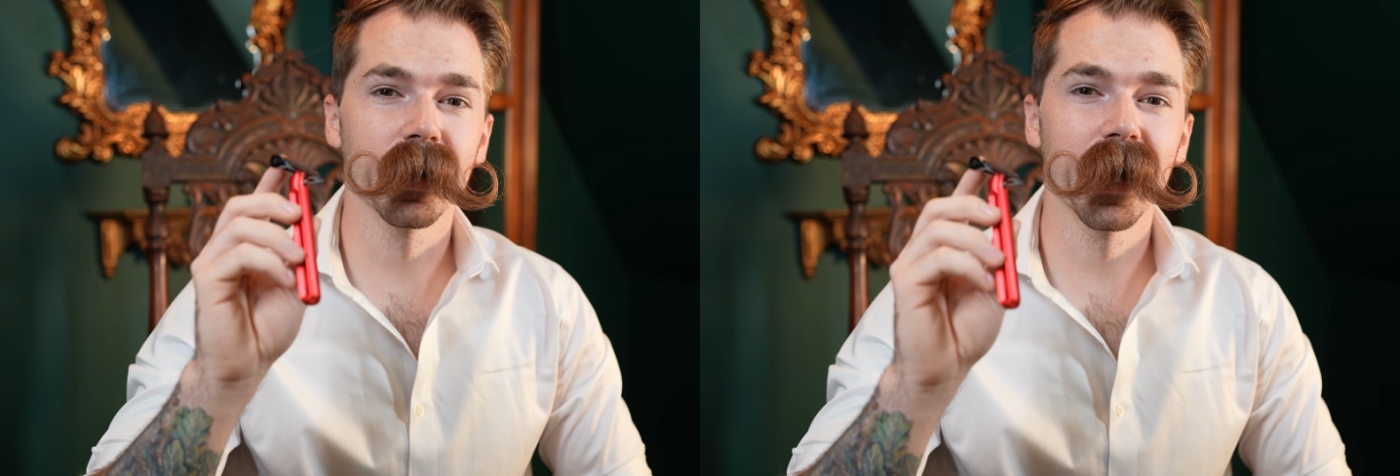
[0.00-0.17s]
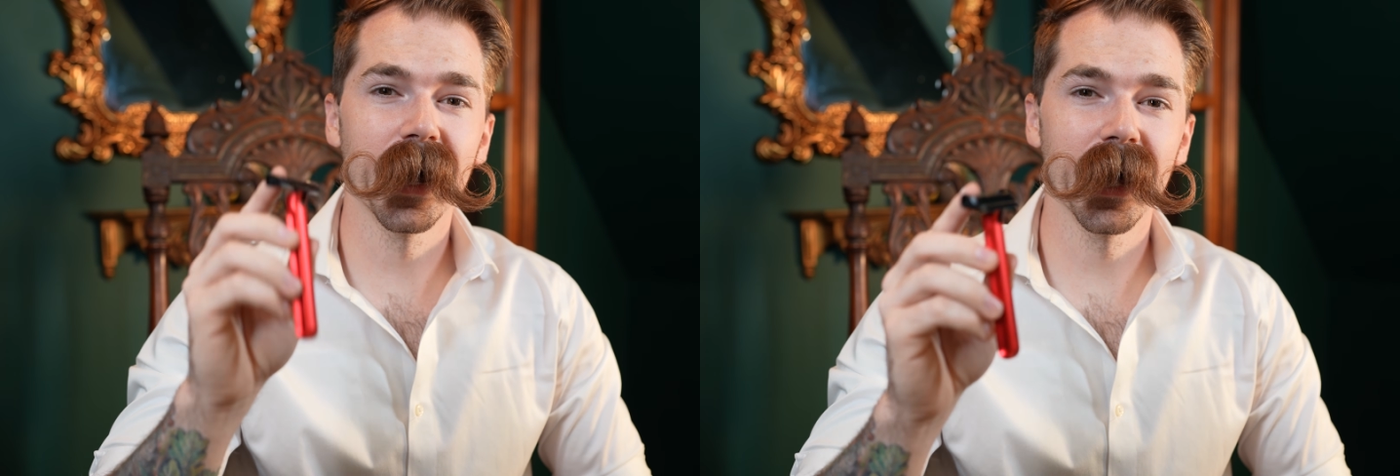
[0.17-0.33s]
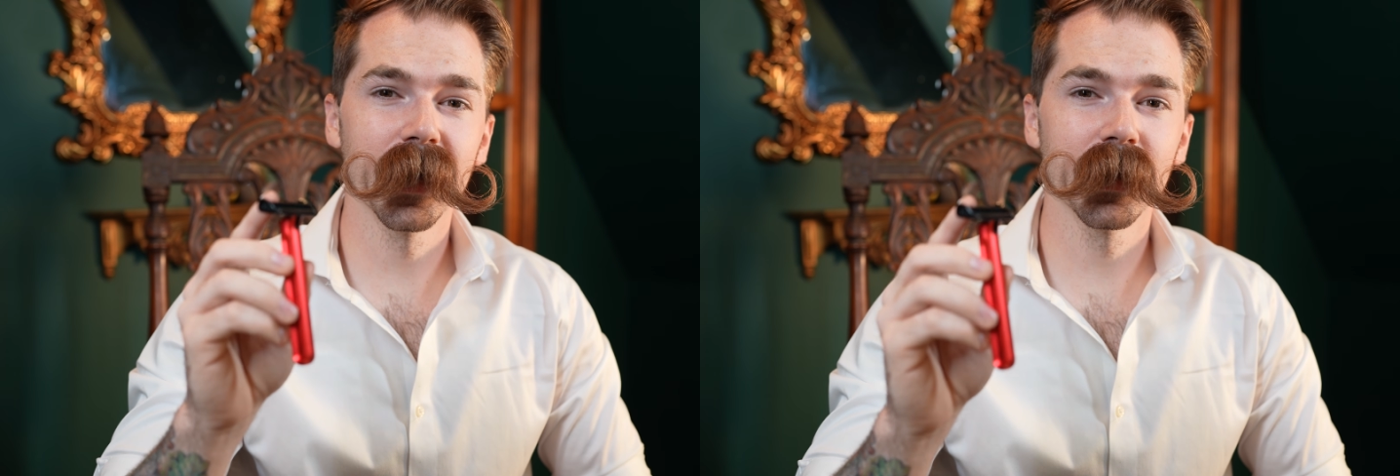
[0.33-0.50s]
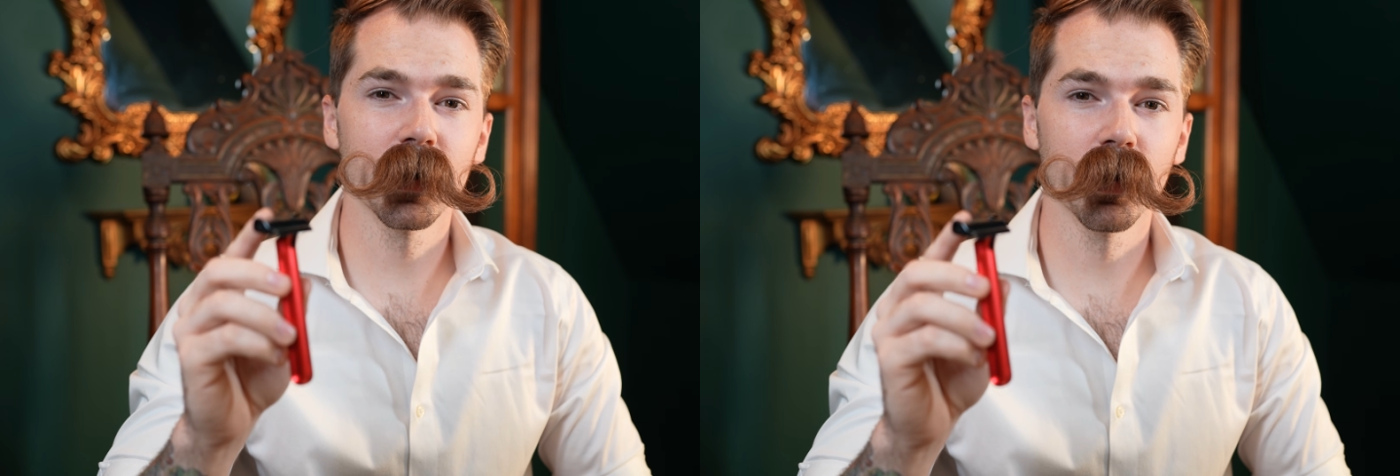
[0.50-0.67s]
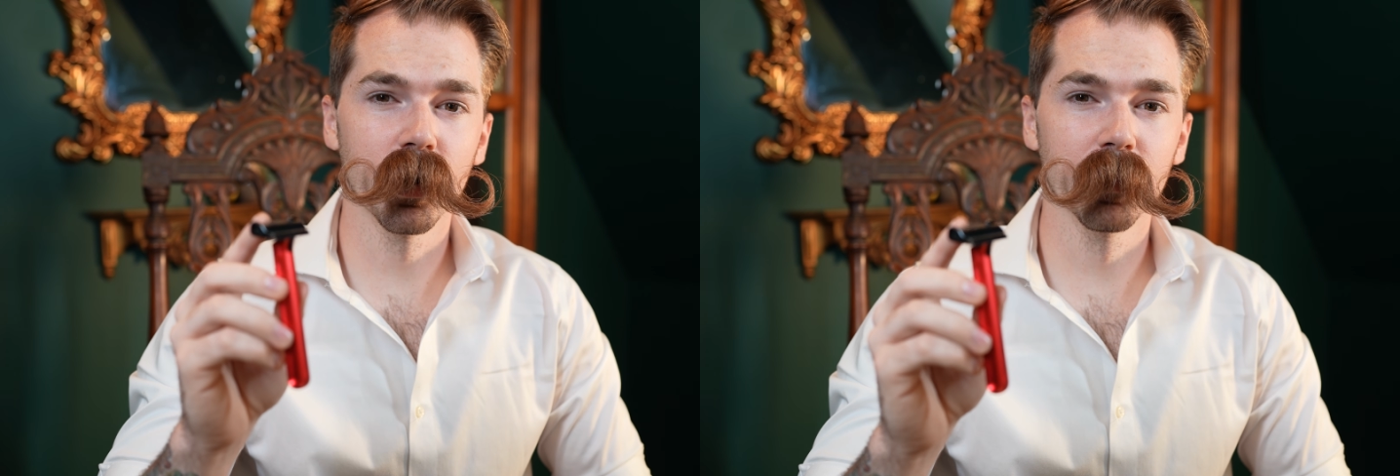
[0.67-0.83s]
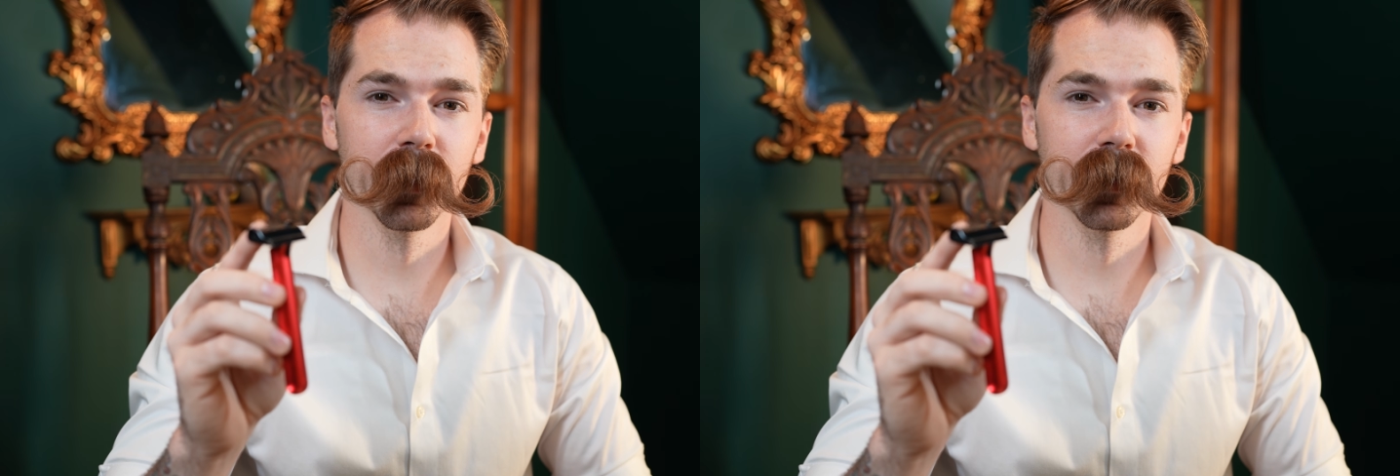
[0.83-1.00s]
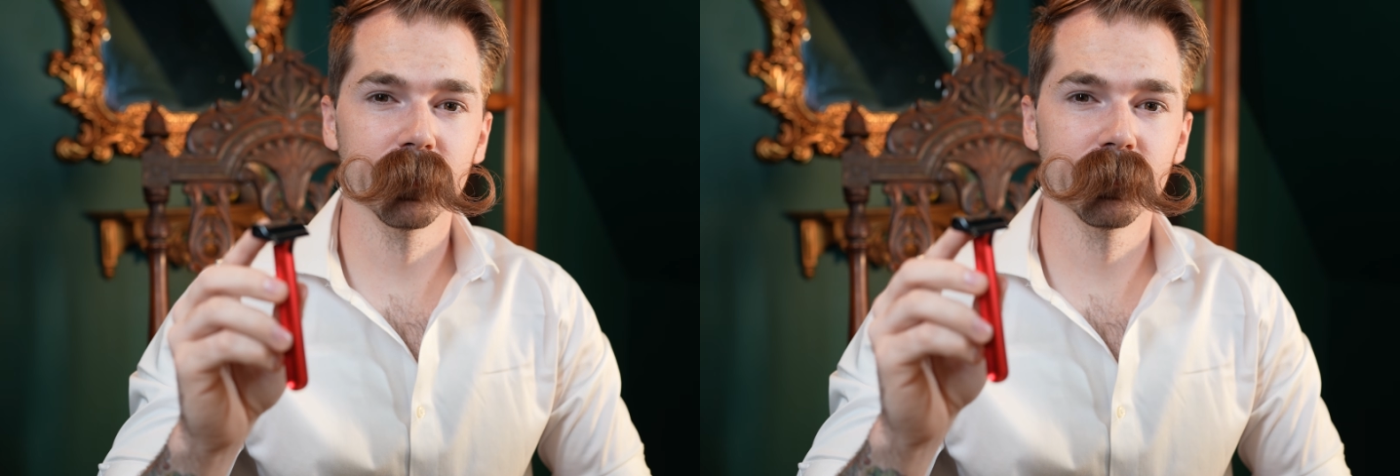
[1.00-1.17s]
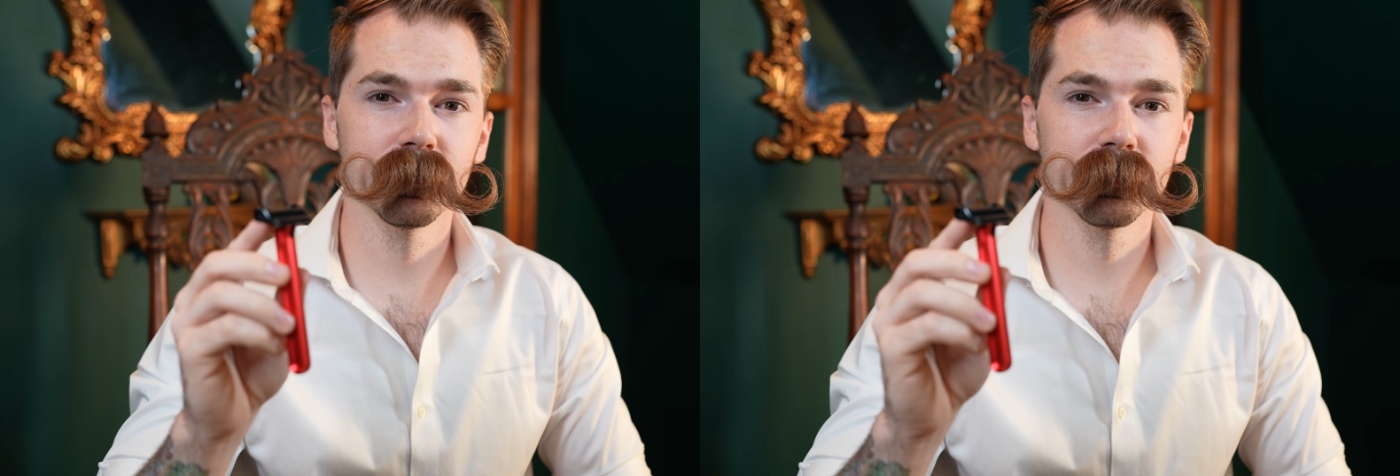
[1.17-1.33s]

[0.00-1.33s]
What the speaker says: high carbon,